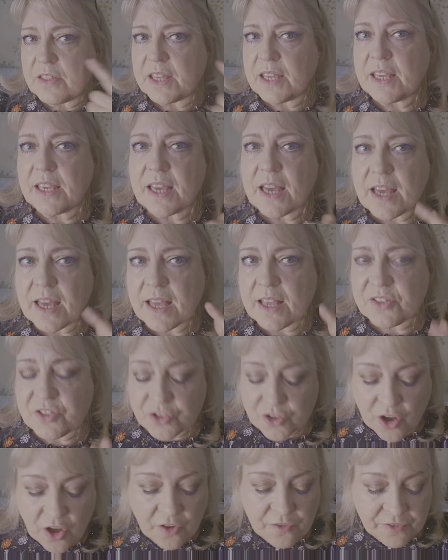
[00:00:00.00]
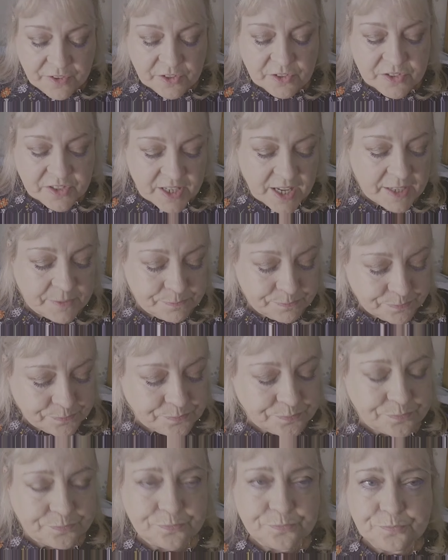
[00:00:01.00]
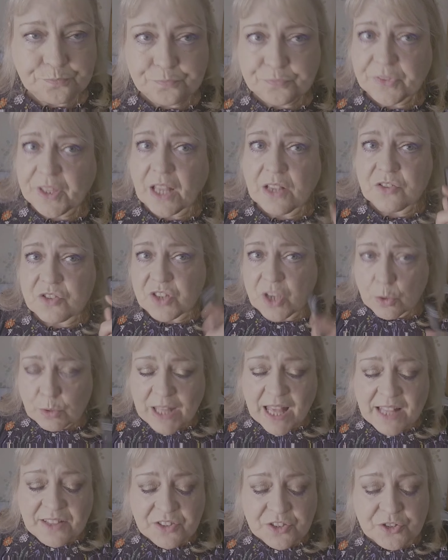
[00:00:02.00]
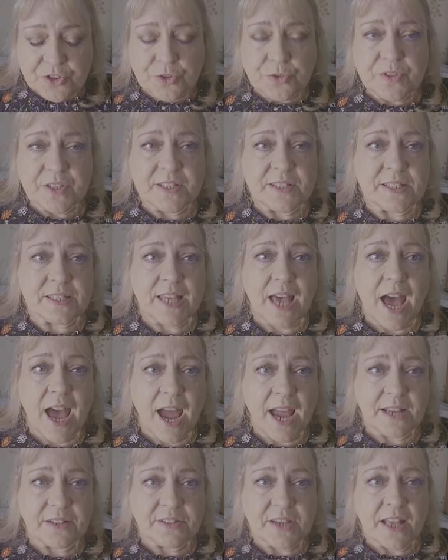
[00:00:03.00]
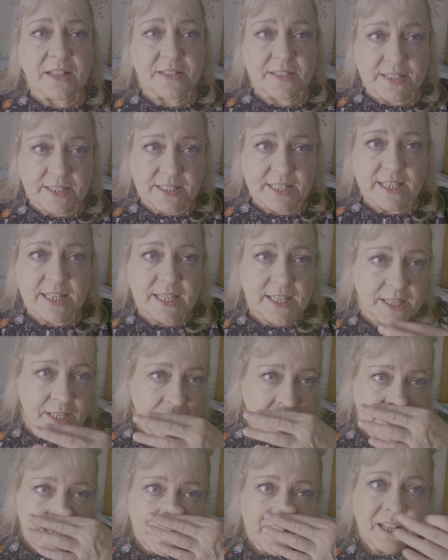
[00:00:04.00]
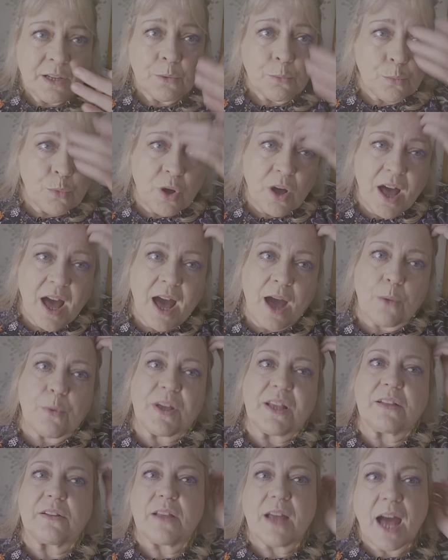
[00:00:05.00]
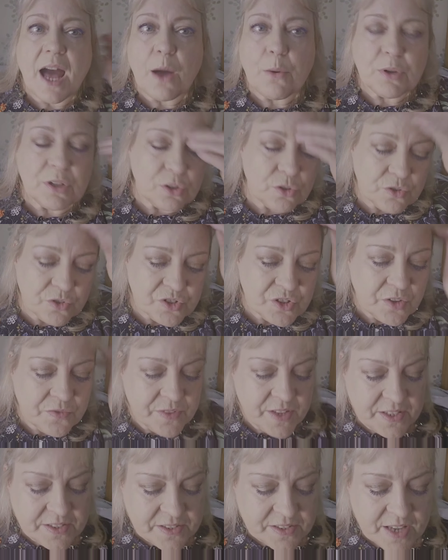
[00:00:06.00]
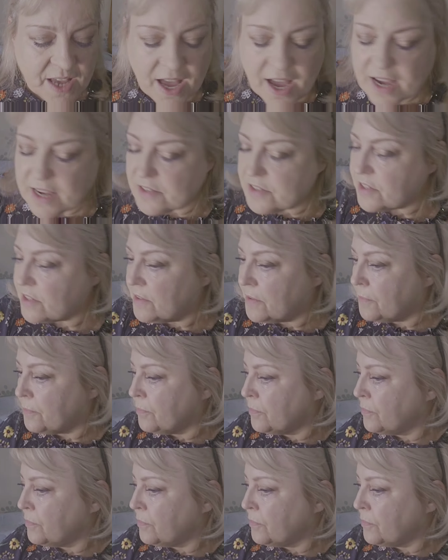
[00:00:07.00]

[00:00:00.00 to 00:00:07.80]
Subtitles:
the star filter, so let's do this side and see how it looks on this side.